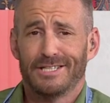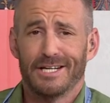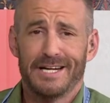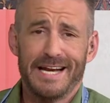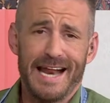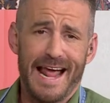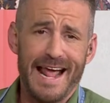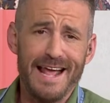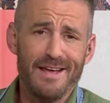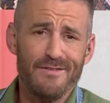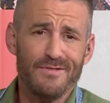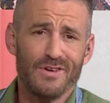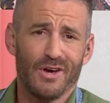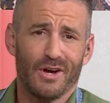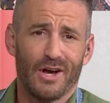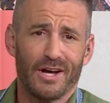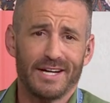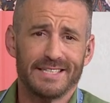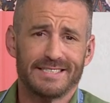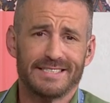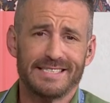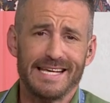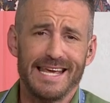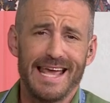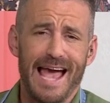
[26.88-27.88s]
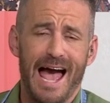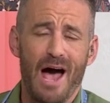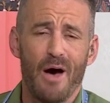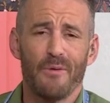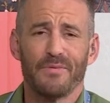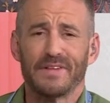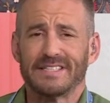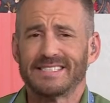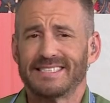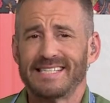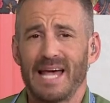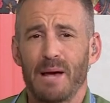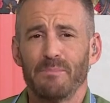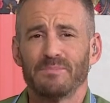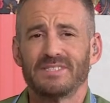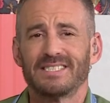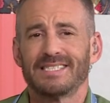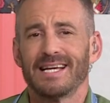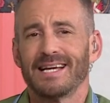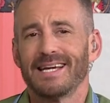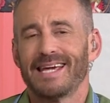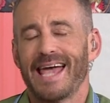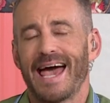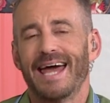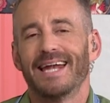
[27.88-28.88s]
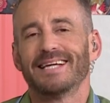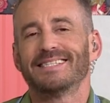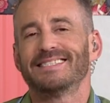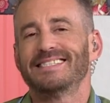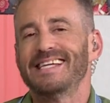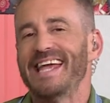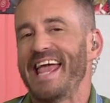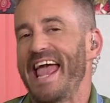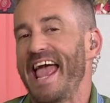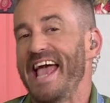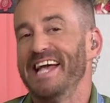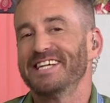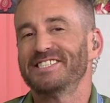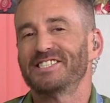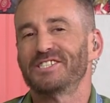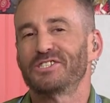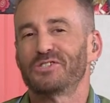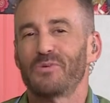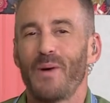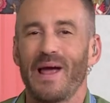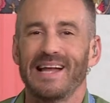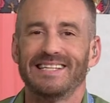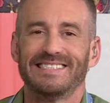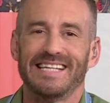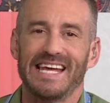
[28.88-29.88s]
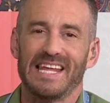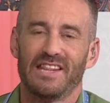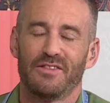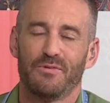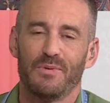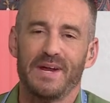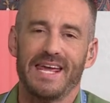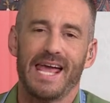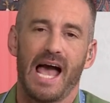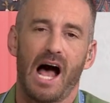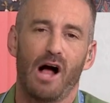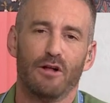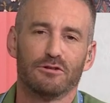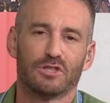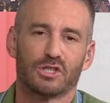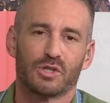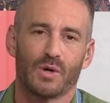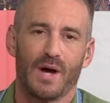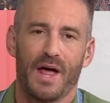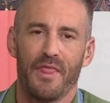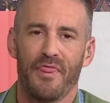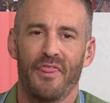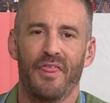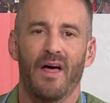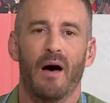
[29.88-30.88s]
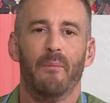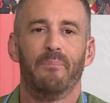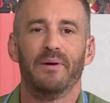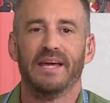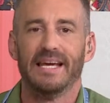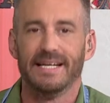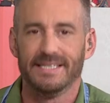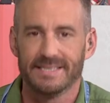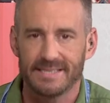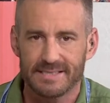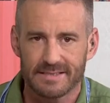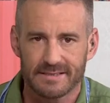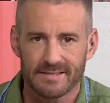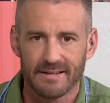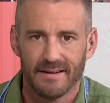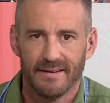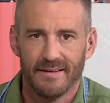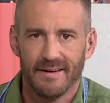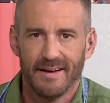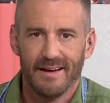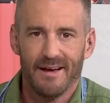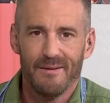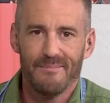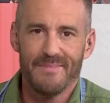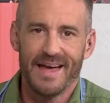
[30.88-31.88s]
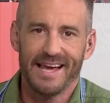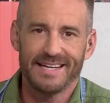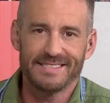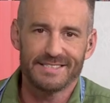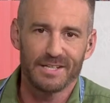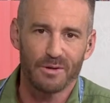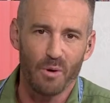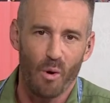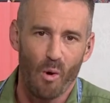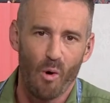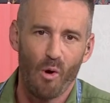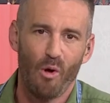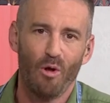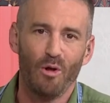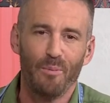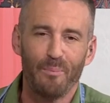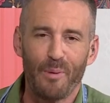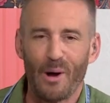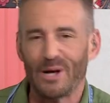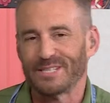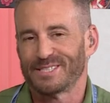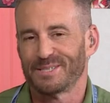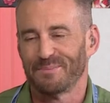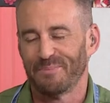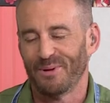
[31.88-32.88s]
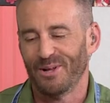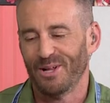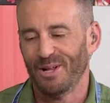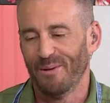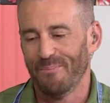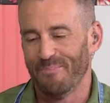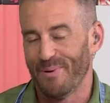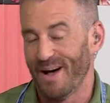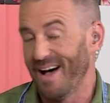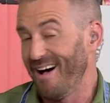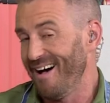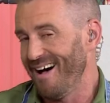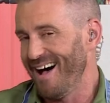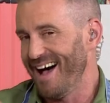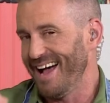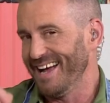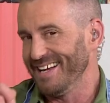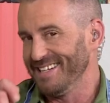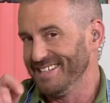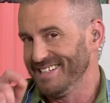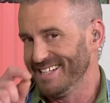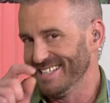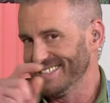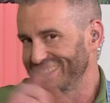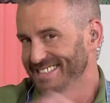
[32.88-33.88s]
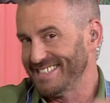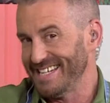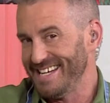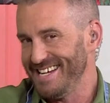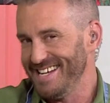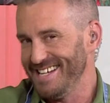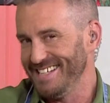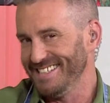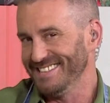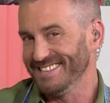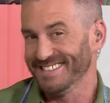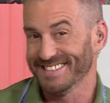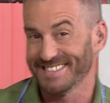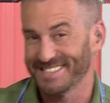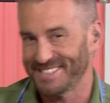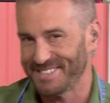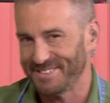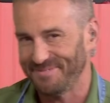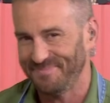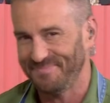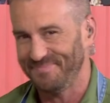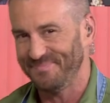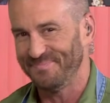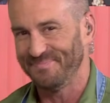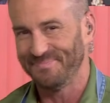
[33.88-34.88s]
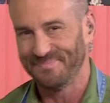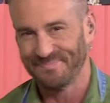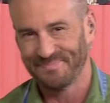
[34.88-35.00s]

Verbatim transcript: So today, you're going to see how the Samsung Galaxy S23 Ultra, the beast, makes it all possible behind the scenes.